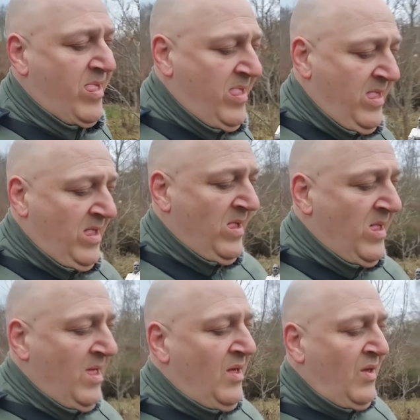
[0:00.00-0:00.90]

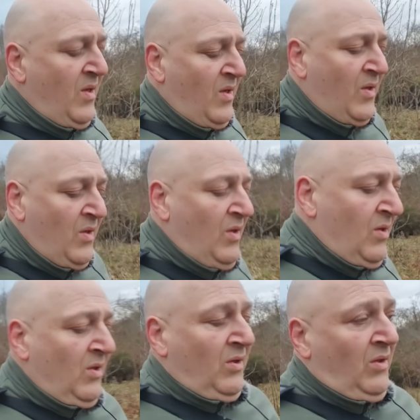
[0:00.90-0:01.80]
No one is speaking in this clip.